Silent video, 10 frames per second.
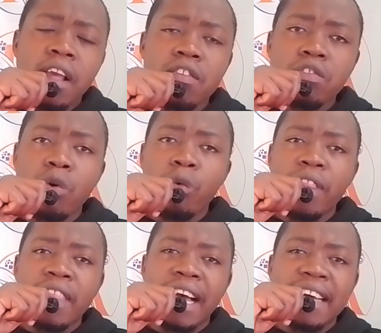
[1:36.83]
So
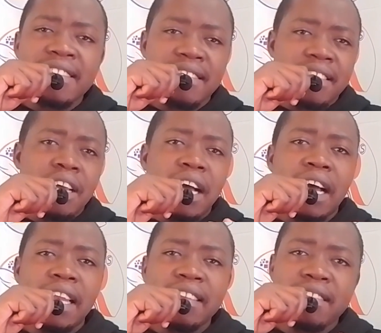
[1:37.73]
with that,
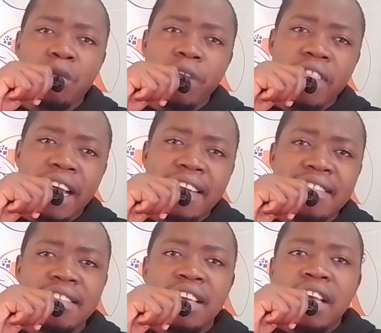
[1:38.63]
let's say with that,